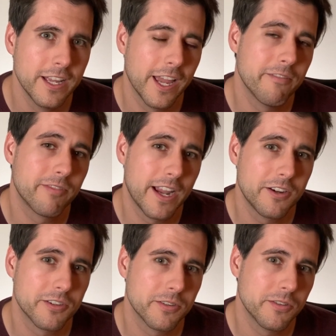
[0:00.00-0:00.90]
and find
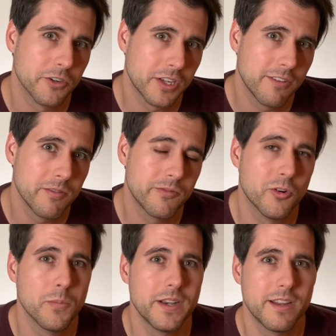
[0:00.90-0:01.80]
your giving
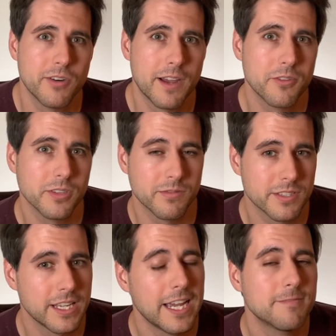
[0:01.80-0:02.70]
form and never have to leave the
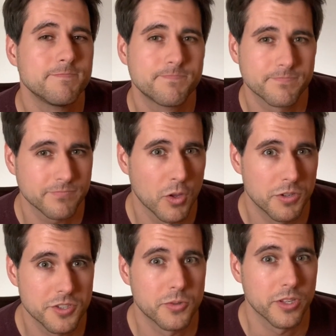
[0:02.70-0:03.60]
site, which
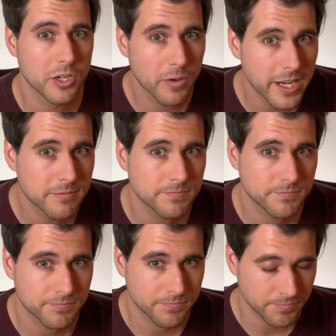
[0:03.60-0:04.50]
is really great.
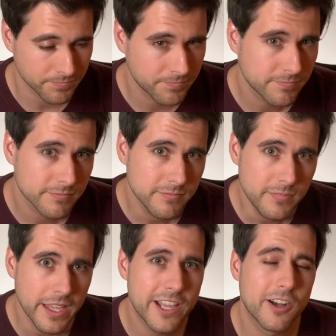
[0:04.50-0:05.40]

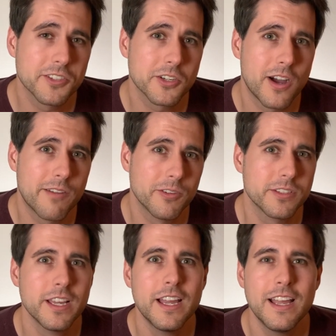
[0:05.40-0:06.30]
It also offers
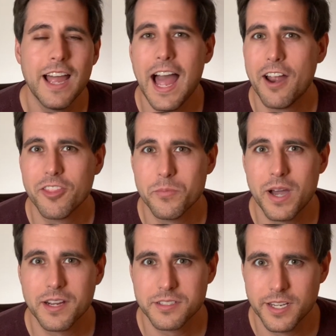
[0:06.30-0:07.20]

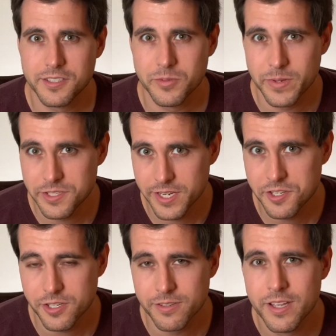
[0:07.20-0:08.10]
out-of-the-box
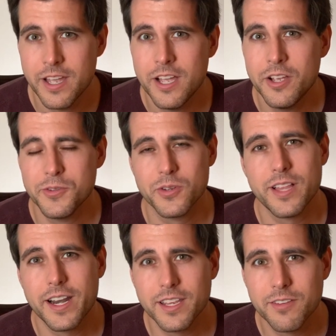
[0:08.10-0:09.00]
customization. So a
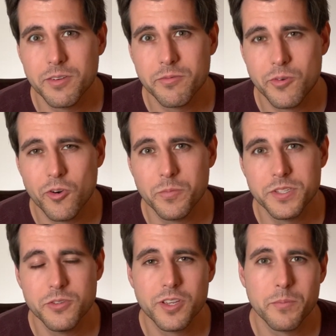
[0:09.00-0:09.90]
lot of giving forms
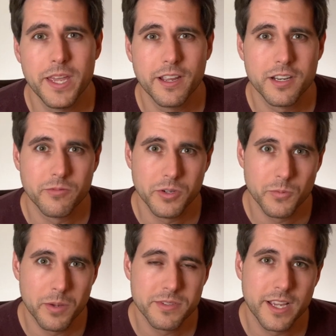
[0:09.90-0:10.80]
that you can make on different
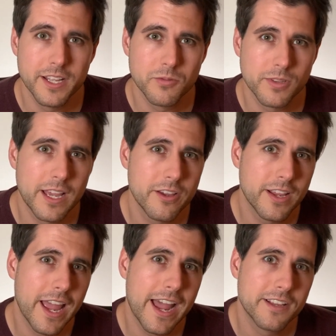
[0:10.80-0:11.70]
websites will allow you to
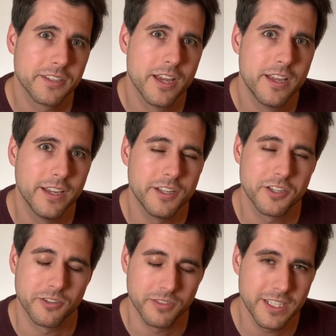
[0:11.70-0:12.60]
ask
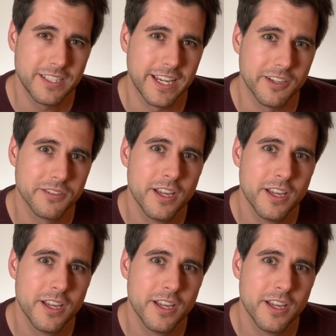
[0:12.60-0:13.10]
additional details.